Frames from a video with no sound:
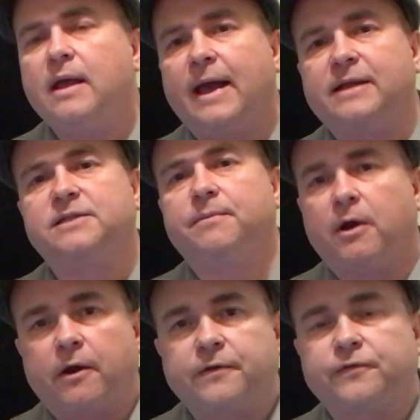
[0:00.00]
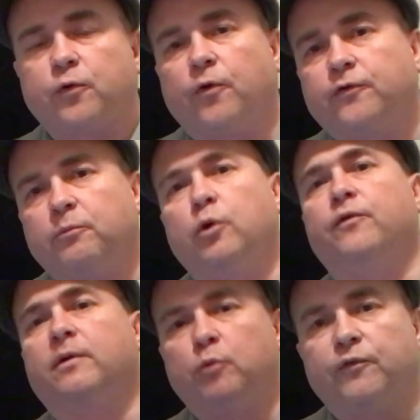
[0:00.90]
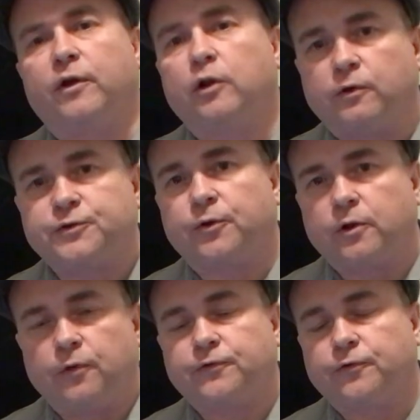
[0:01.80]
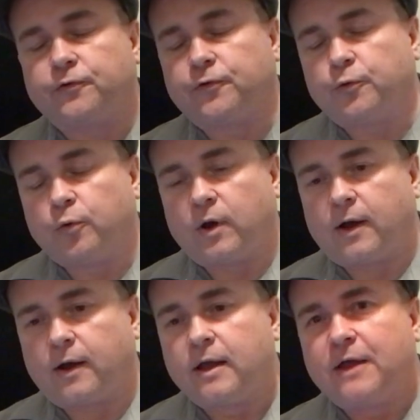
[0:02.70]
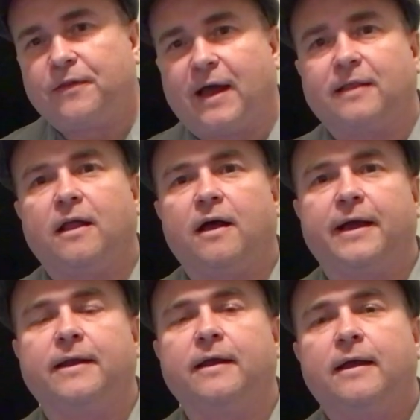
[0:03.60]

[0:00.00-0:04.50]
And as the Americans, of course, are moving closer and closer to that line,